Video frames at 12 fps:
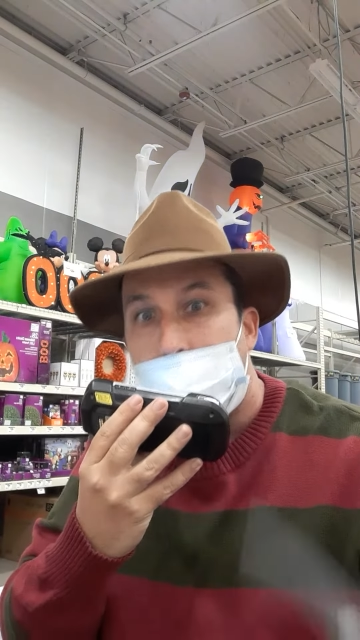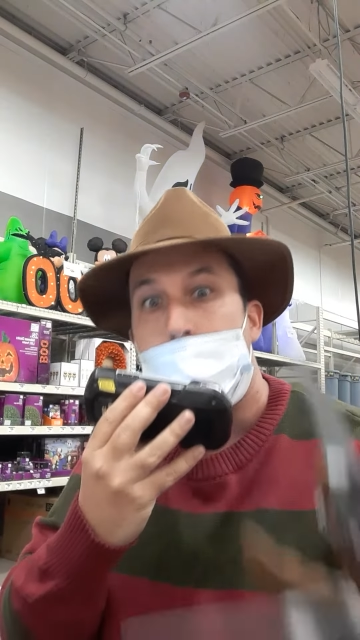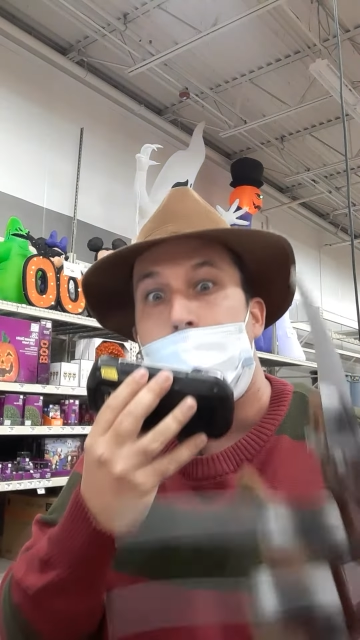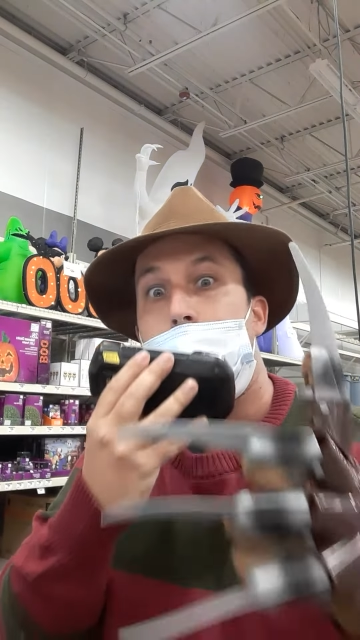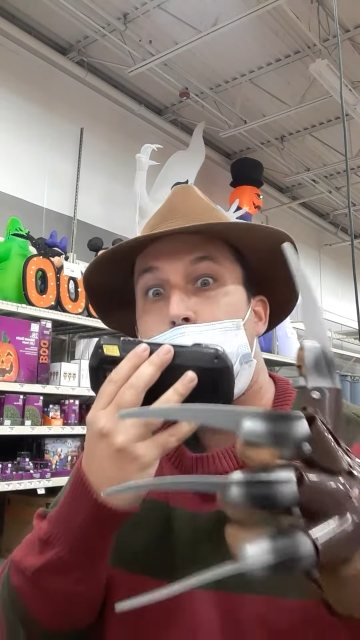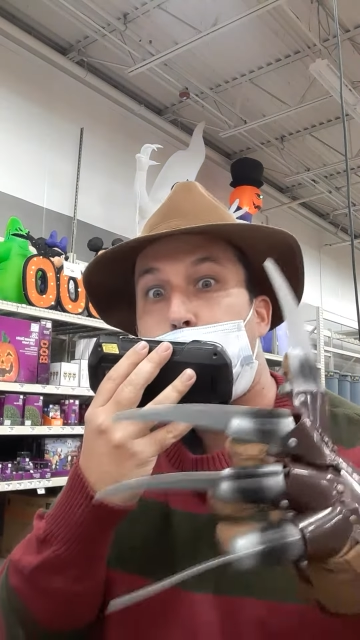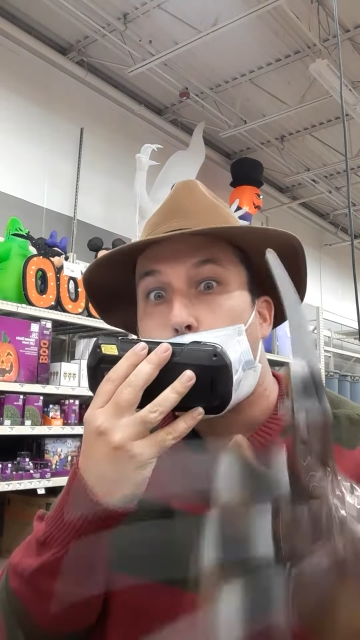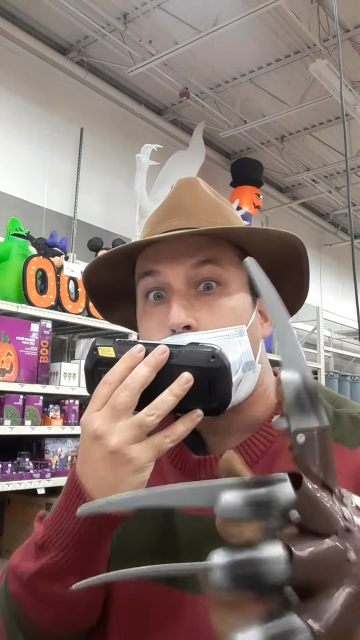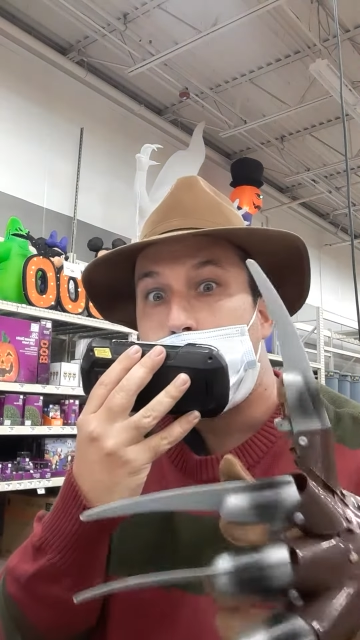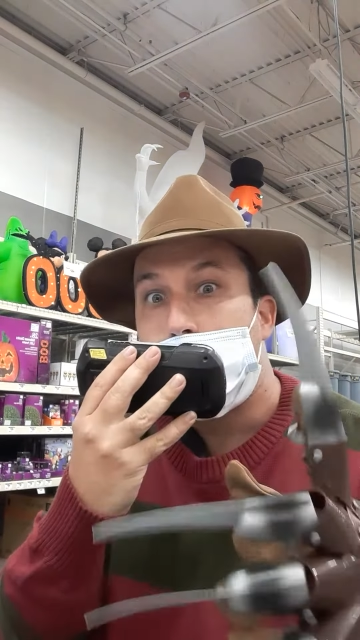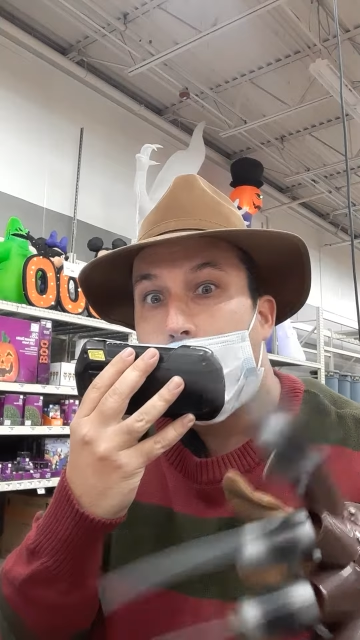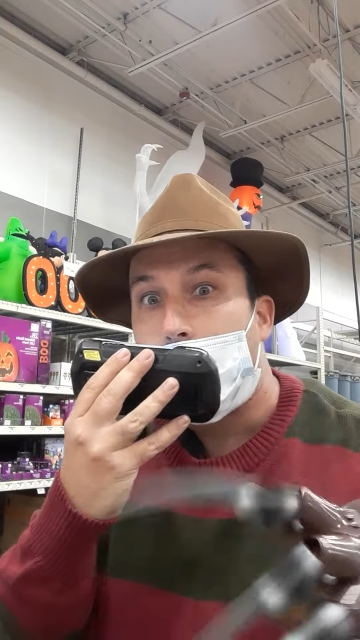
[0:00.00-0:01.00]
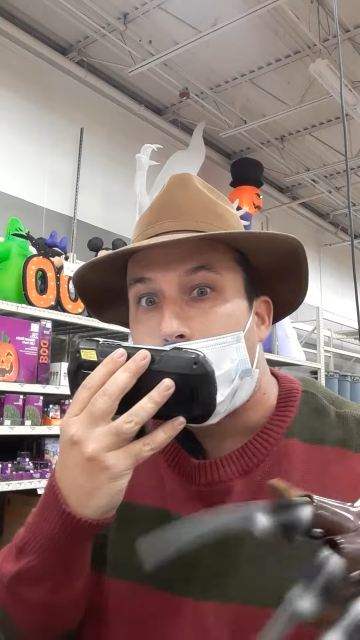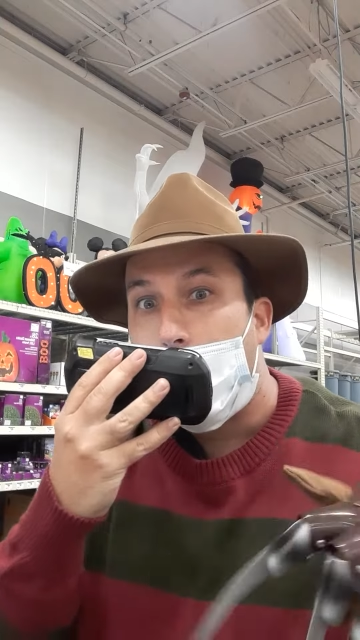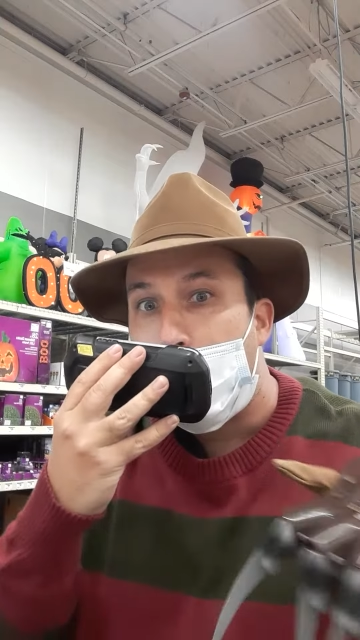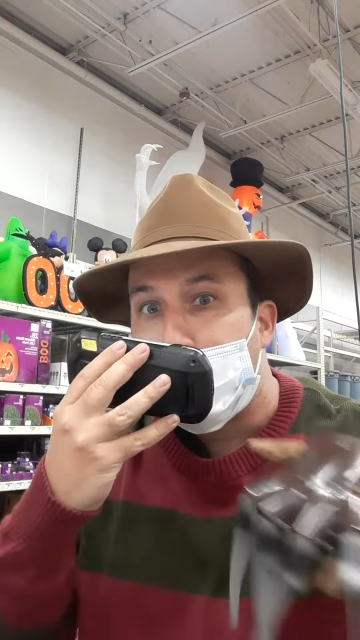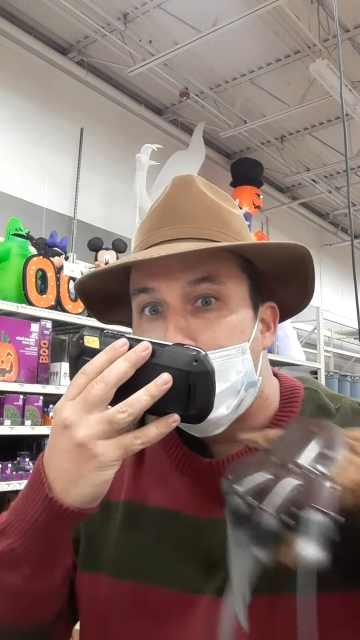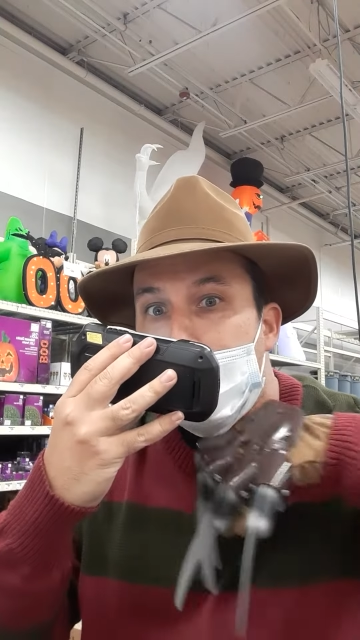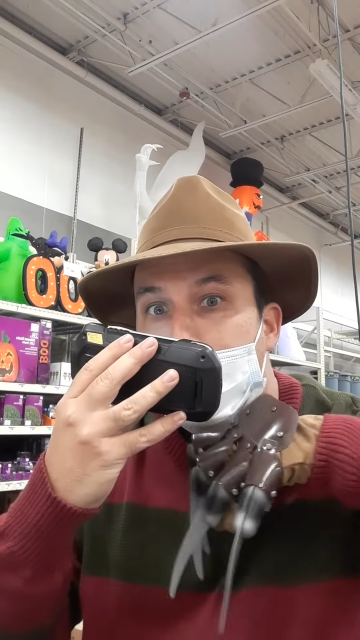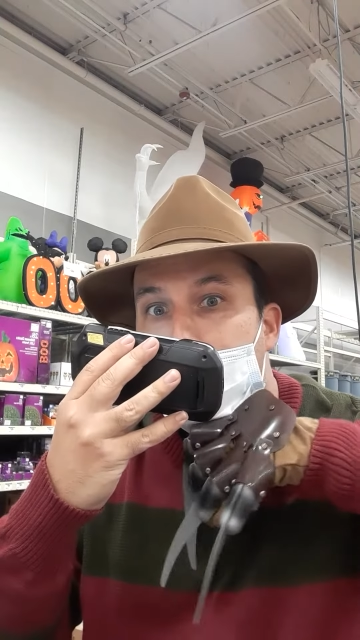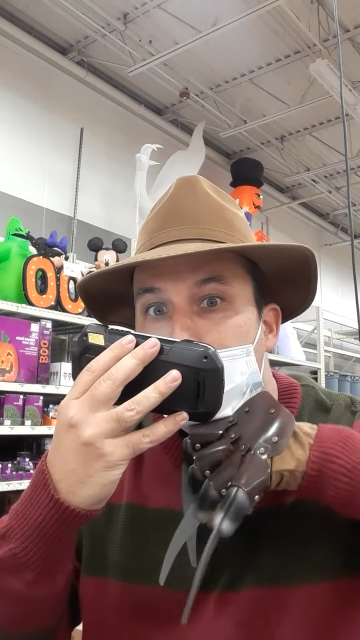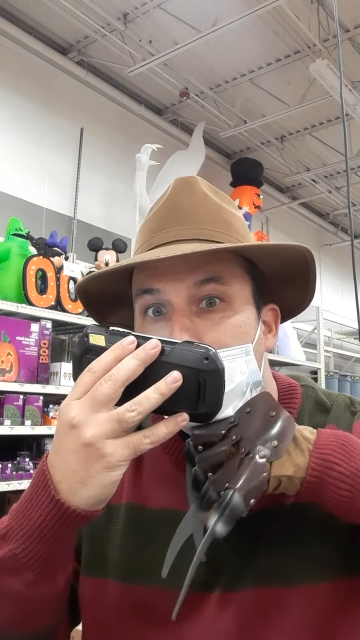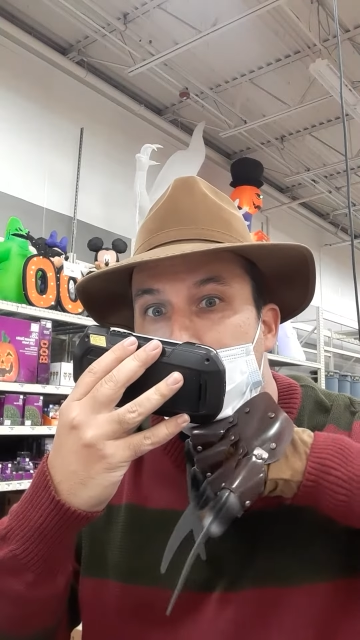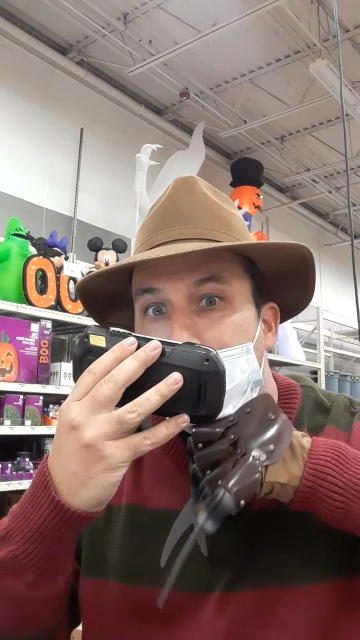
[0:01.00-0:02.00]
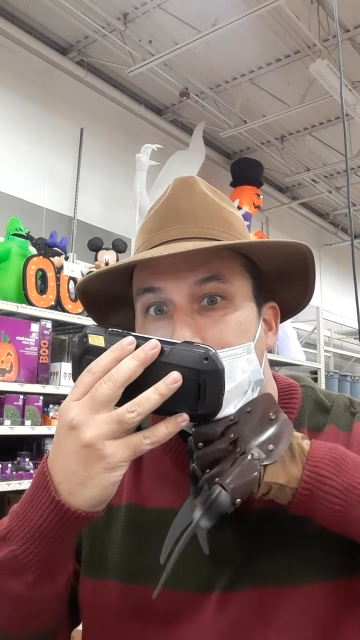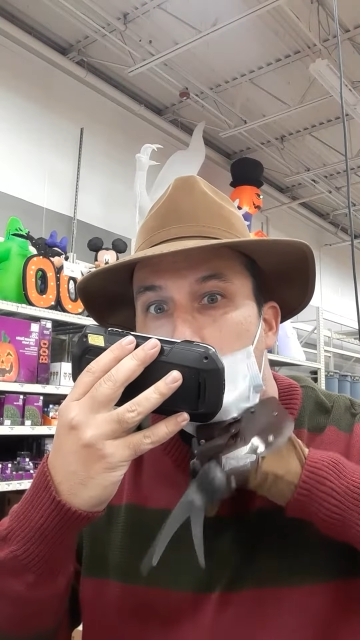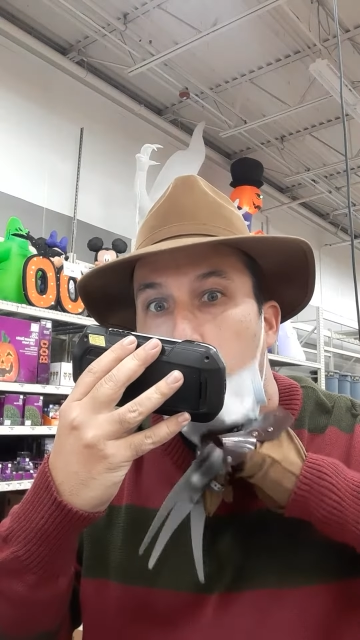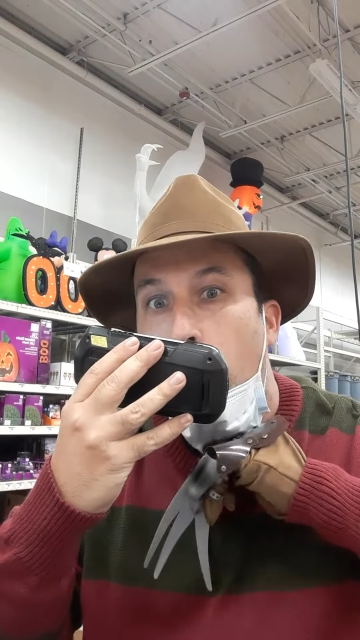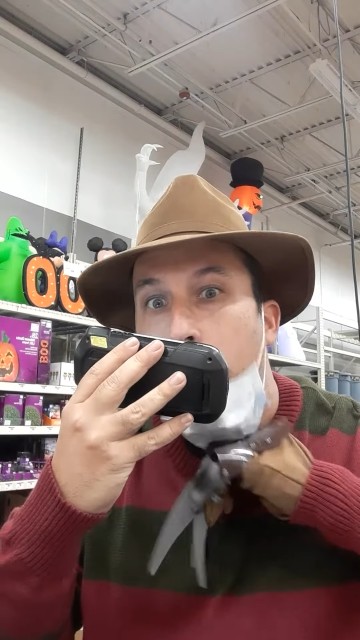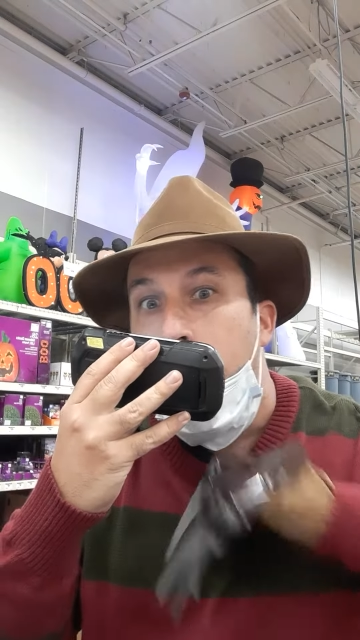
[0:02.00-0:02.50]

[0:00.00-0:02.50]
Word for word: If one's not enough, get a second one,